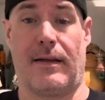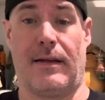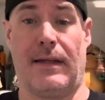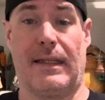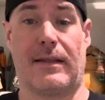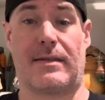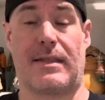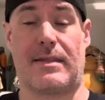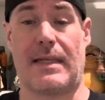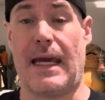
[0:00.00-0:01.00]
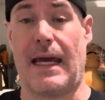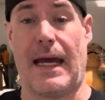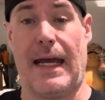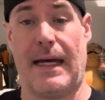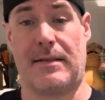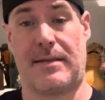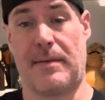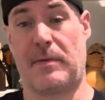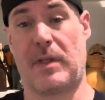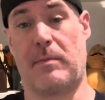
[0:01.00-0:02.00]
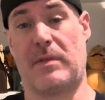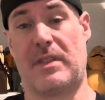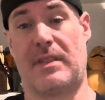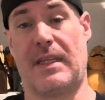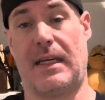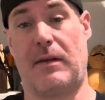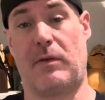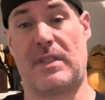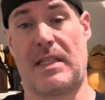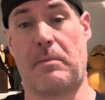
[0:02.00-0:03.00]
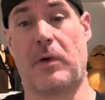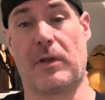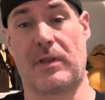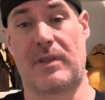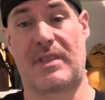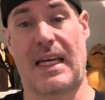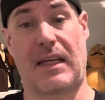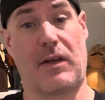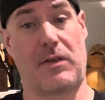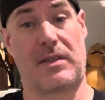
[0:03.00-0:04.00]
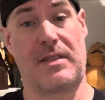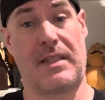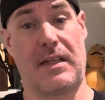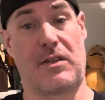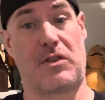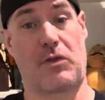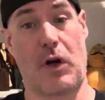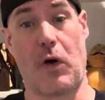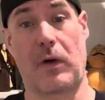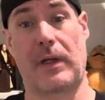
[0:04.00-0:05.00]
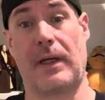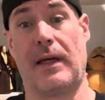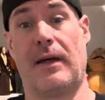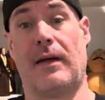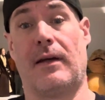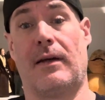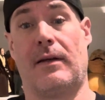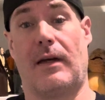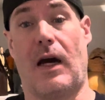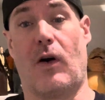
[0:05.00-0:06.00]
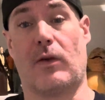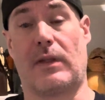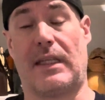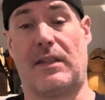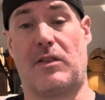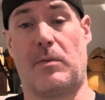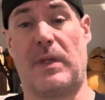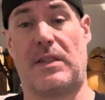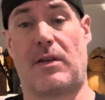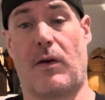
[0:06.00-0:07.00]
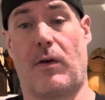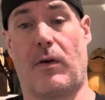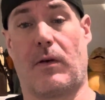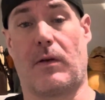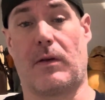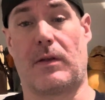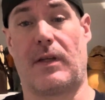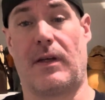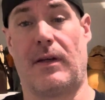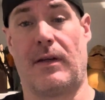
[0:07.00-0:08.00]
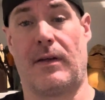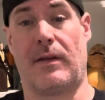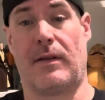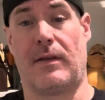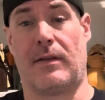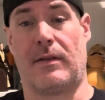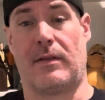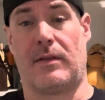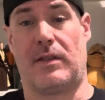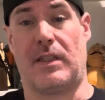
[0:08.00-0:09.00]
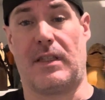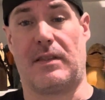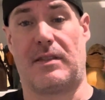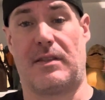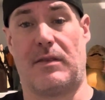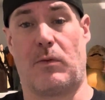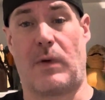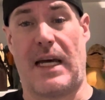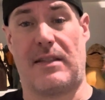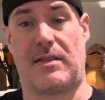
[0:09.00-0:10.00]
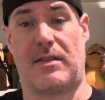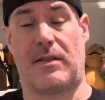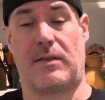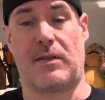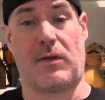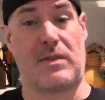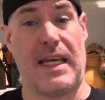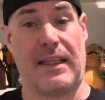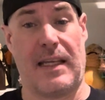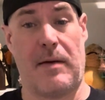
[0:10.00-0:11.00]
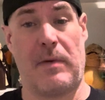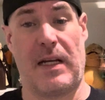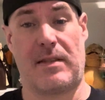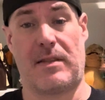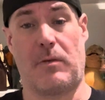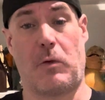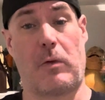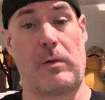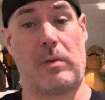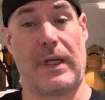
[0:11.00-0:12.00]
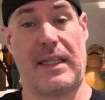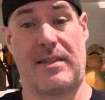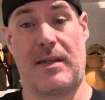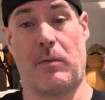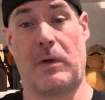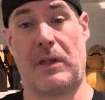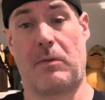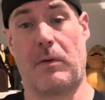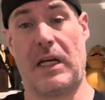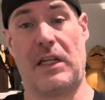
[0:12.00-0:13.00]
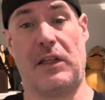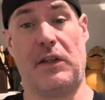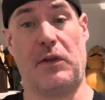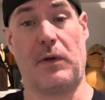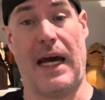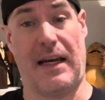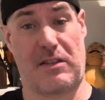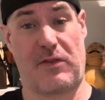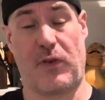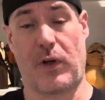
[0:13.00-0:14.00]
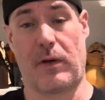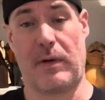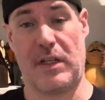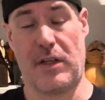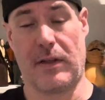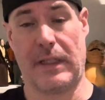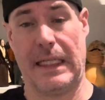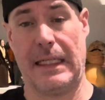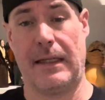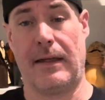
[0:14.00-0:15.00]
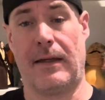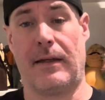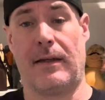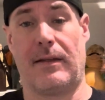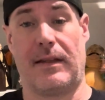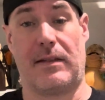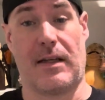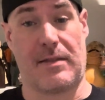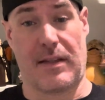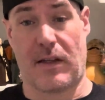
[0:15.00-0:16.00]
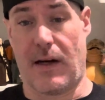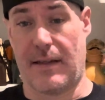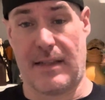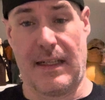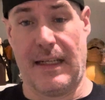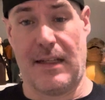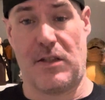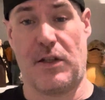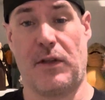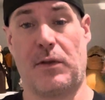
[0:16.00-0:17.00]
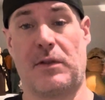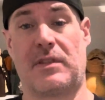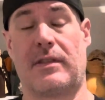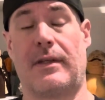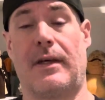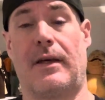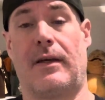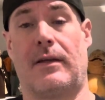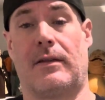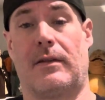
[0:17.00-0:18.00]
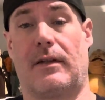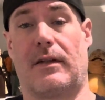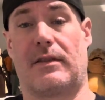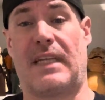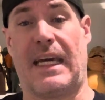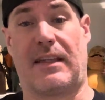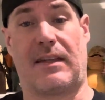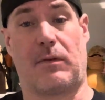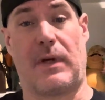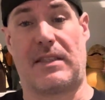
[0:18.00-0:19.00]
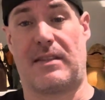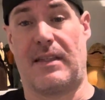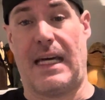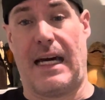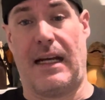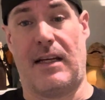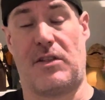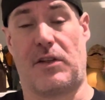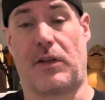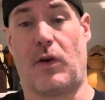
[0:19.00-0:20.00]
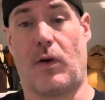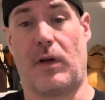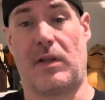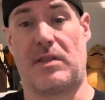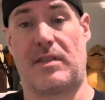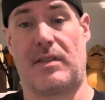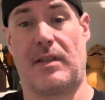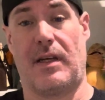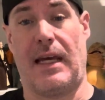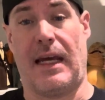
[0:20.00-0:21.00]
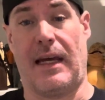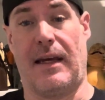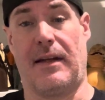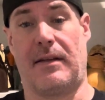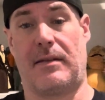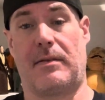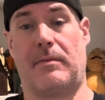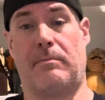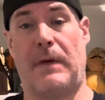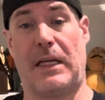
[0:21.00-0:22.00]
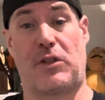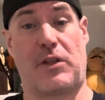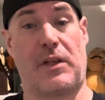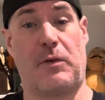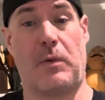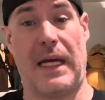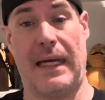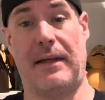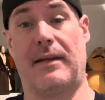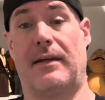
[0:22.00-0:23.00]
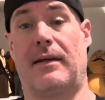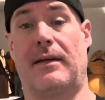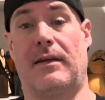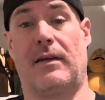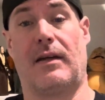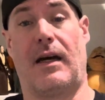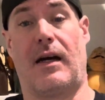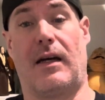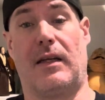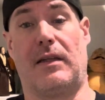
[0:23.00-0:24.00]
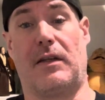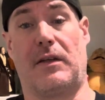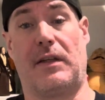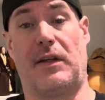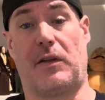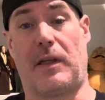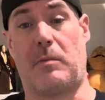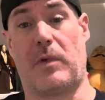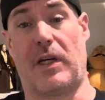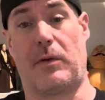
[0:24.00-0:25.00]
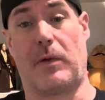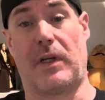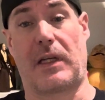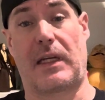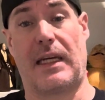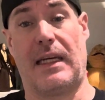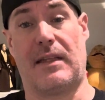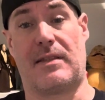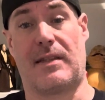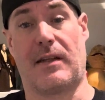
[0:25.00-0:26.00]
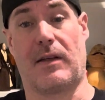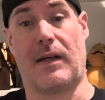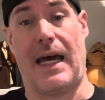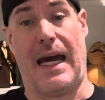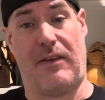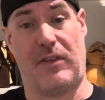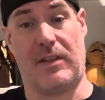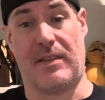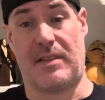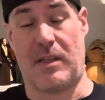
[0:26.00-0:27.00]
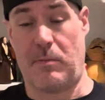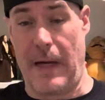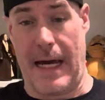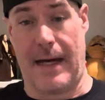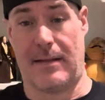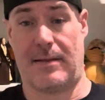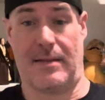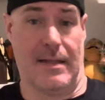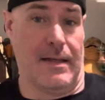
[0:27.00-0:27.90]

needless to say, I had symptoms that resembled psychosis and a stroke, only to be told, just rest, don't take that medicine, we'll replace it with what you asked for originally that doesn't cause any issues. Take the rest of that as your course, and make sure you wait on your yearly blood work until after this has passed.